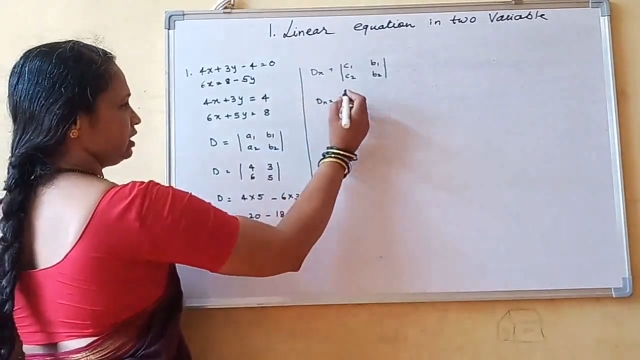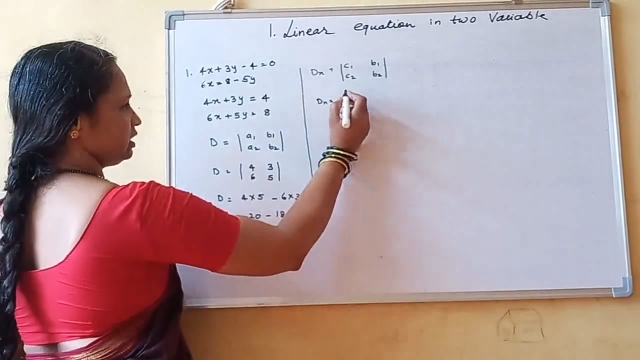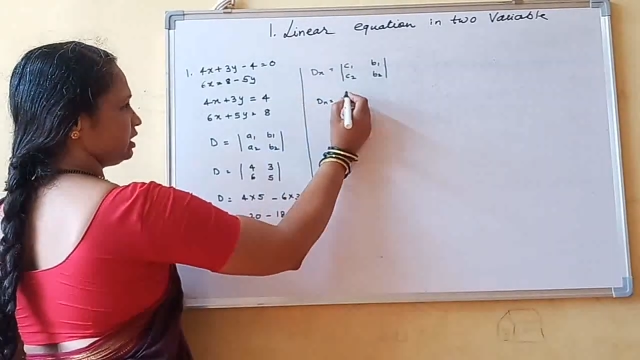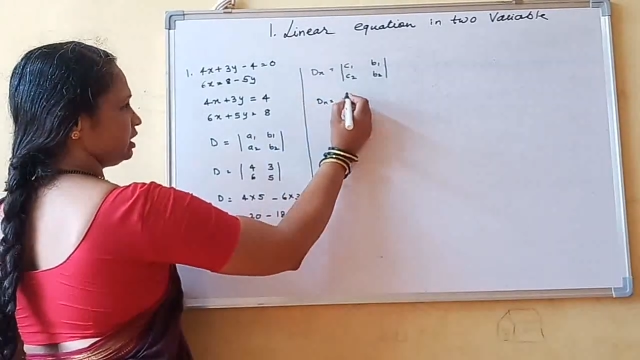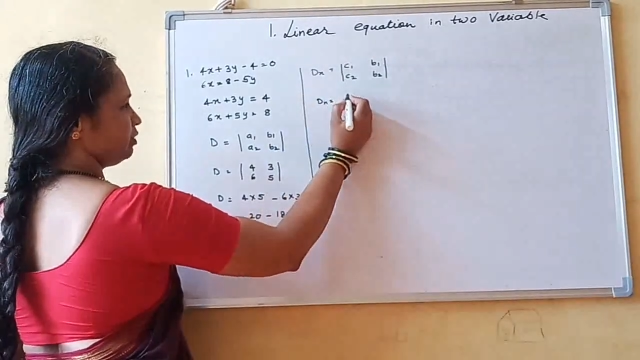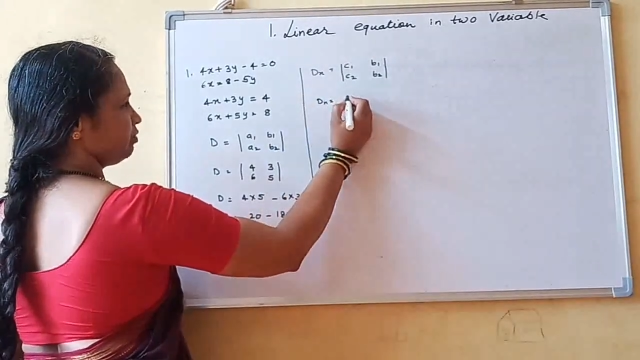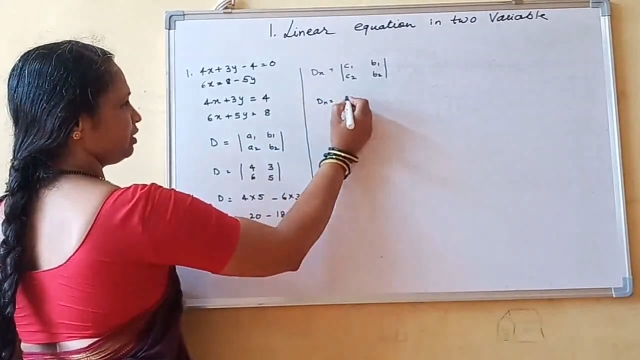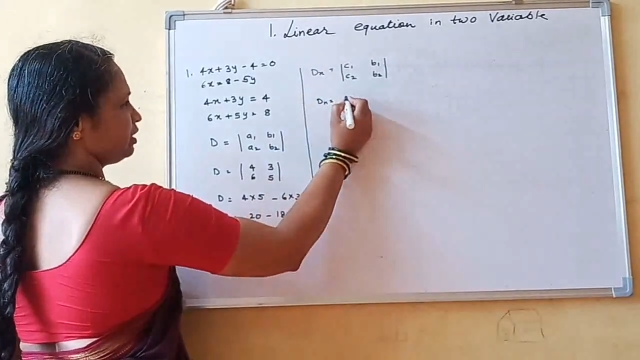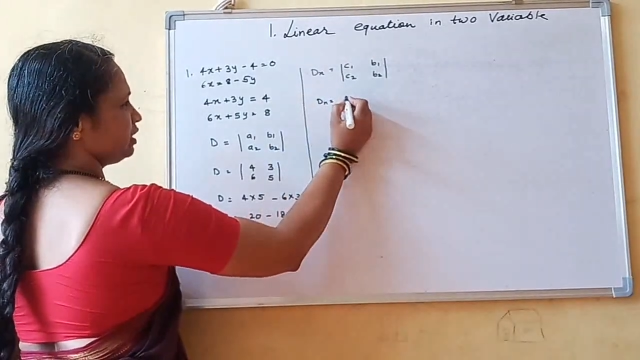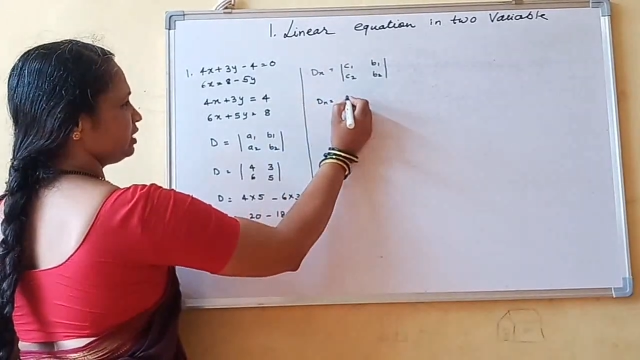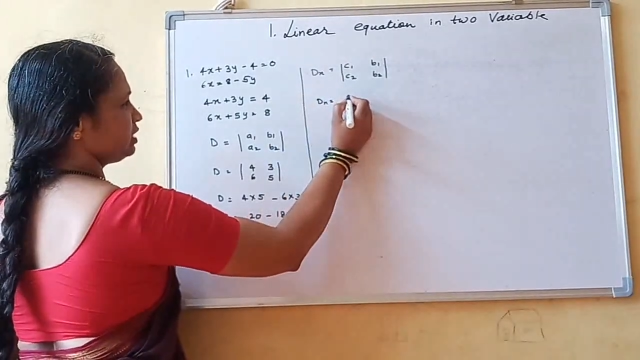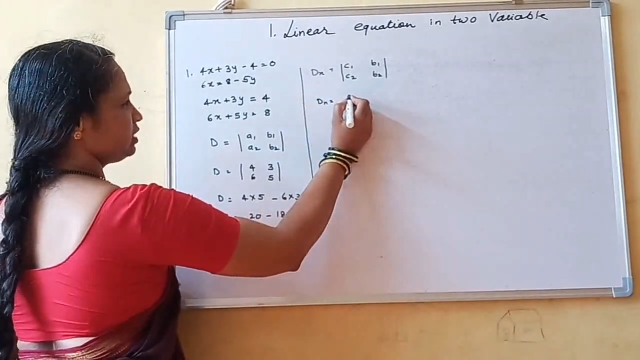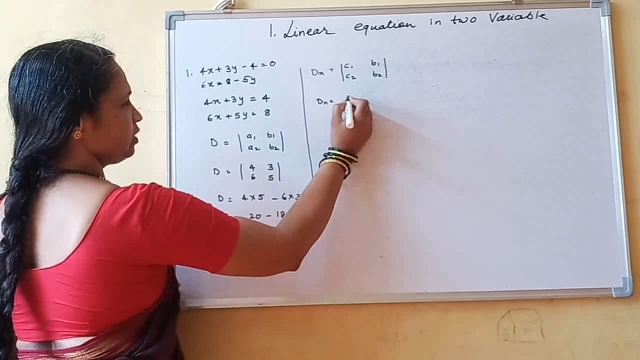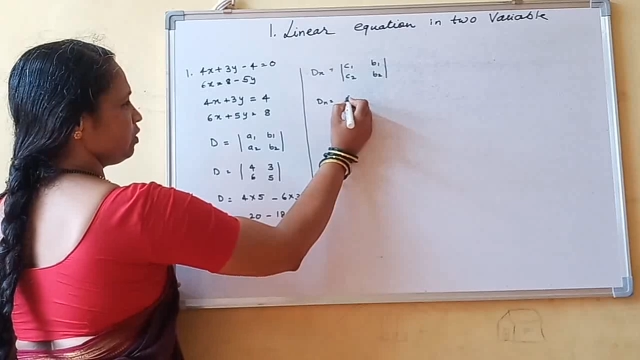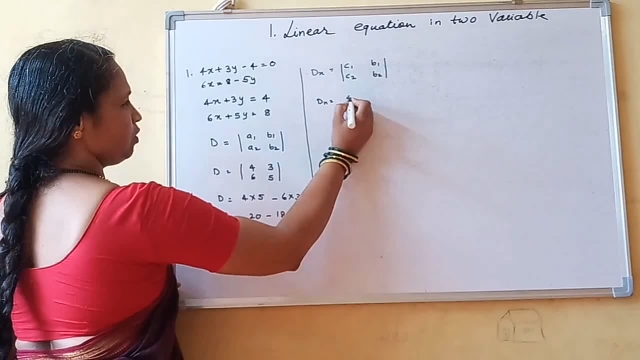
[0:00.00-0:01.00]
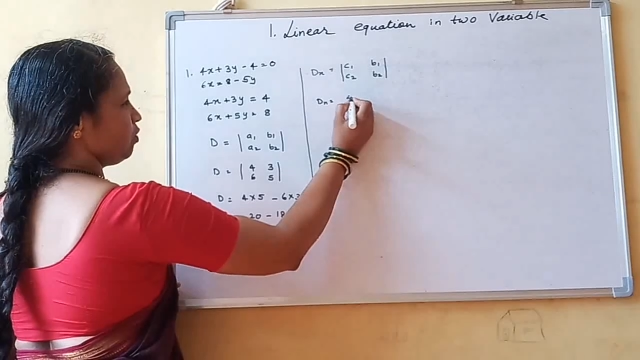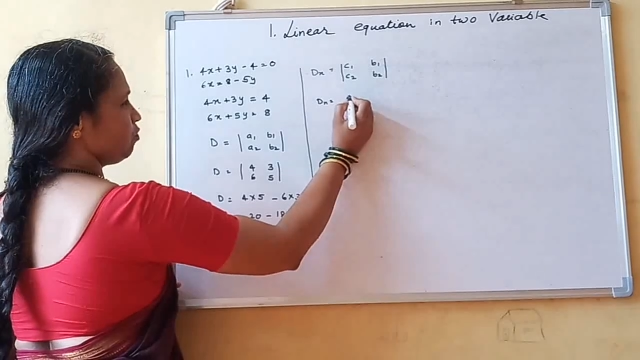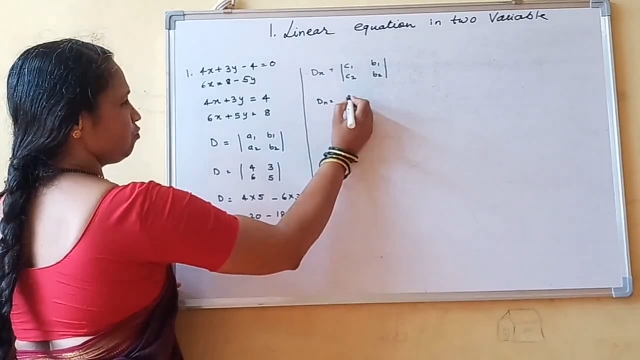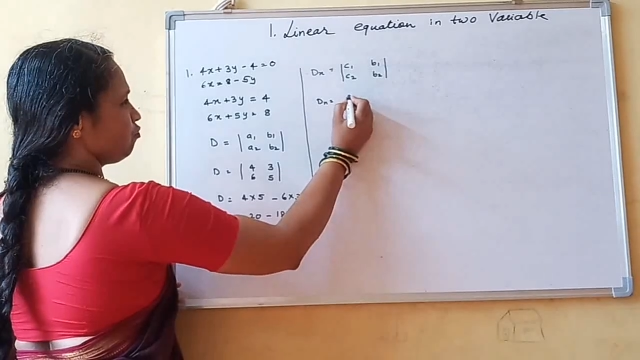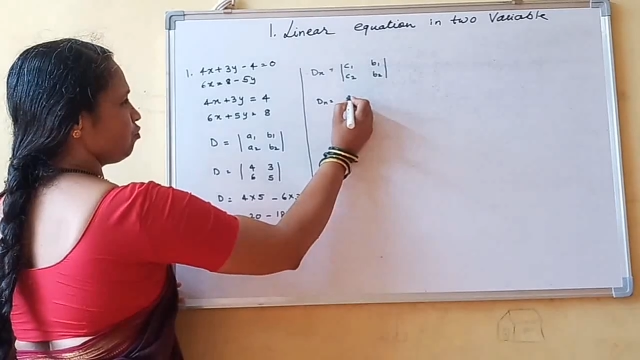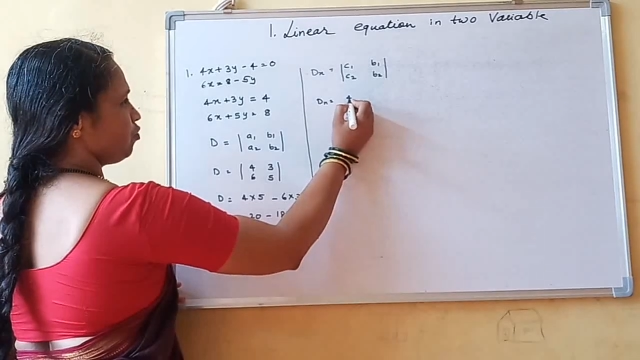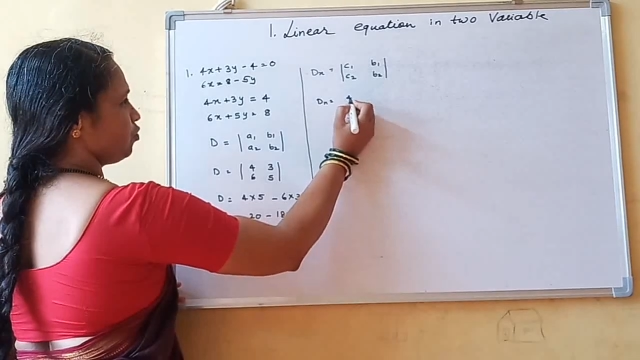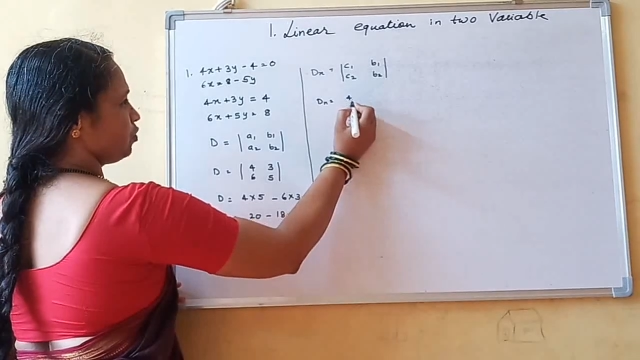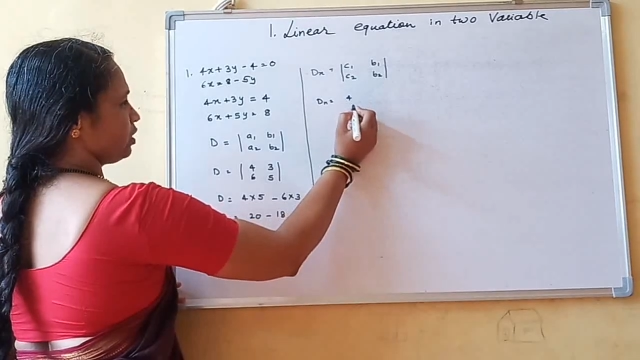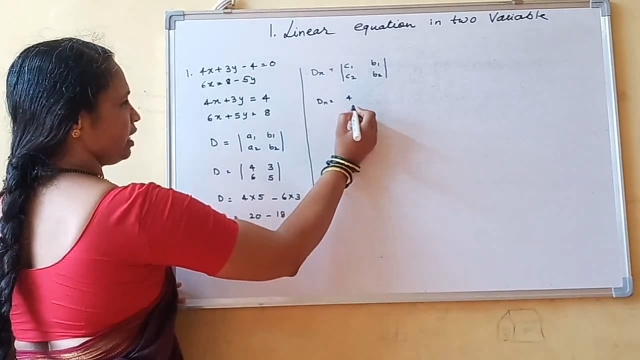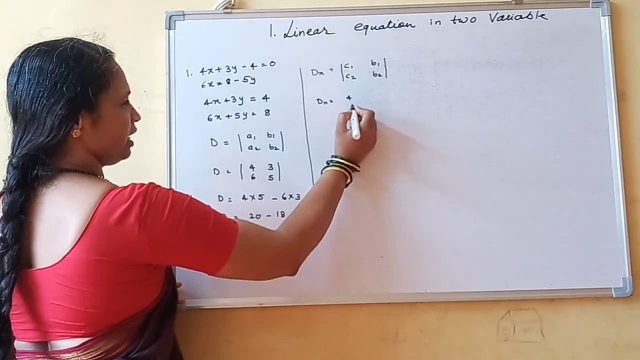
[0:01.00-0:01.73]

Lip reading: C1 is 4